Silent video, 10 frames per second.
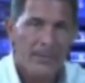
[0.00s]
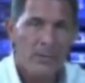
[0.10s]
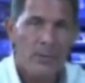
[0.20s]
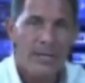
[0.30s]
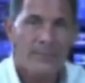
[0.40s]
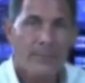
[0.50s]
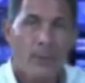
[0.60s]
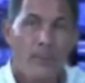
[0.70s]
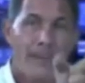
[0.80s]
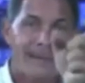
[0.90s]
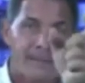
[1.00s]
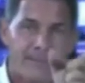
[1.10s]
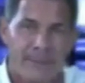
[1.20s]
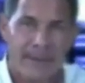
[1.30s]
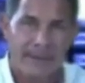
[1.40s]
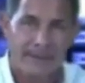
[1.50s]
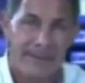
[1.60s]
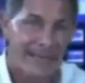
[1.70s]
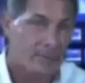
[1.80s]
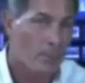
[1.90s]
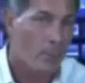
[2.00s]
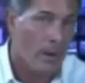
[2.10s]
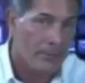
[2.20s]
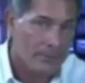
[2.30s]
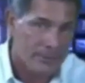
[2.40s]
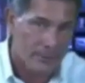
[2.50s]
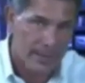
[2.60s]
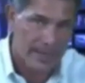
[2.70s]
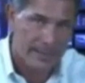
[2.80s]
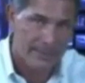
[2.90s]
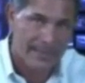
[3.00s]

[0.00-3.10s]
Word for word: Then you hit the momentum phase. That's where wealth is created.